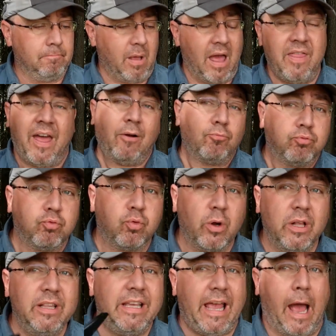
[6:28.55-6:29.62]
And that
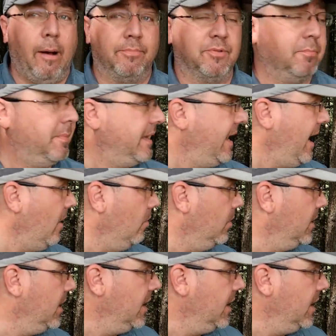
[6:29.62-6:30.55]
really helped me out.